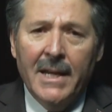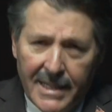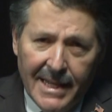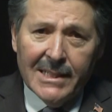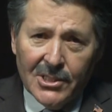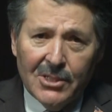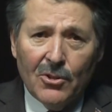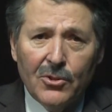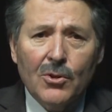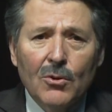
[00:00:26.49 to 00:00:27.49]
Yes, these
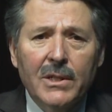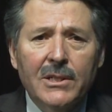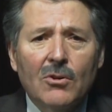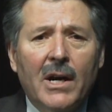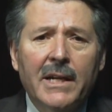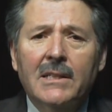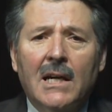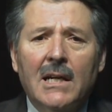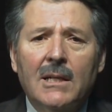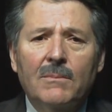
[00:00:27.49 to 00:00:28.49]
are truly trying
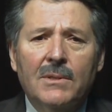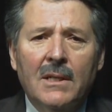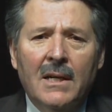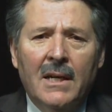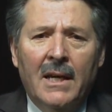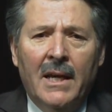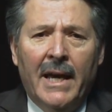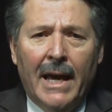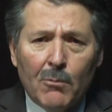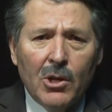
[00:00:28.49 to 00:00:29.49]
times,
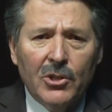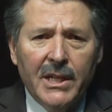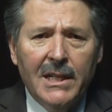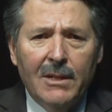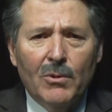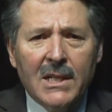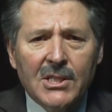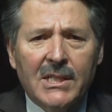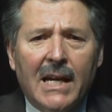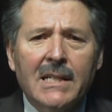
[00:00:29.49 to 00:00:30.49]
and we are dealing with a
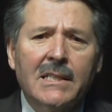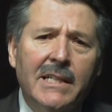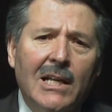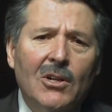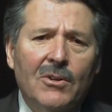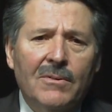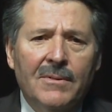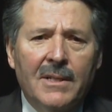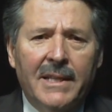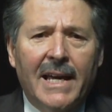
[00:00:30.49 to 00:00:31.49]
silent killer
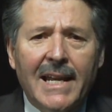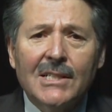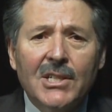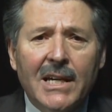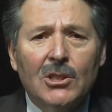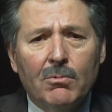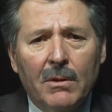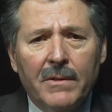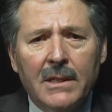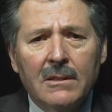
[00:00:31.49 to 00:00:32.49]
that has yet to
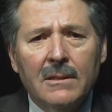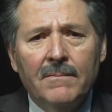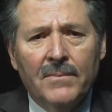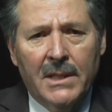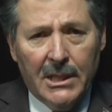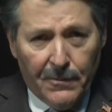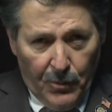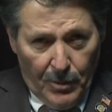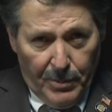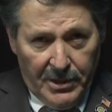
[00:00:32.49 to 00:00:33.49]
reveal his
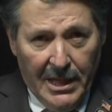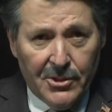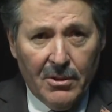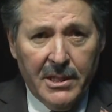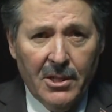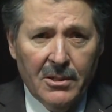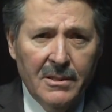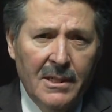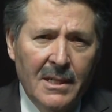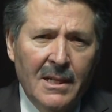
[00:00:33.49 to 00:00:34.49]
full potential here.
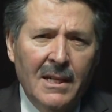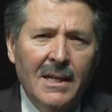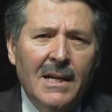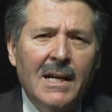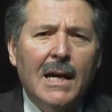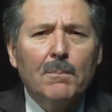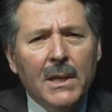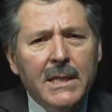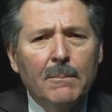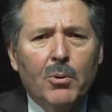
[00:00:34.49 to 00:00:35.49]
I
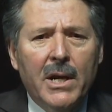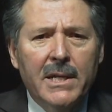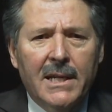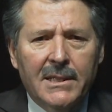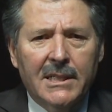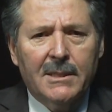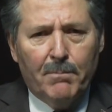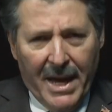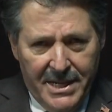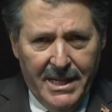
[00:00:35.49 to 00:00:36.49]
plead and pray that this
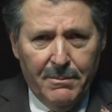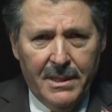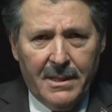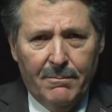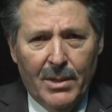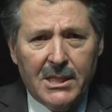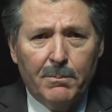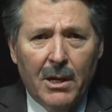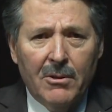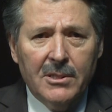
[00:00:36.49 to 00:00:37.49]
pandemic may
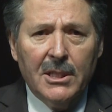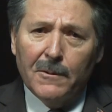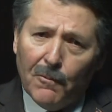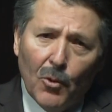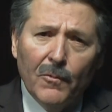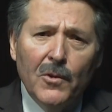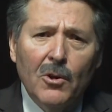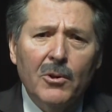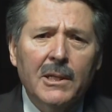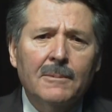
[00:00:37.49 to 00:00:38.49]
spare us its full
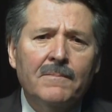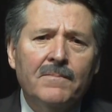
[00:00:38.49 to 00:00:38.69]
fury.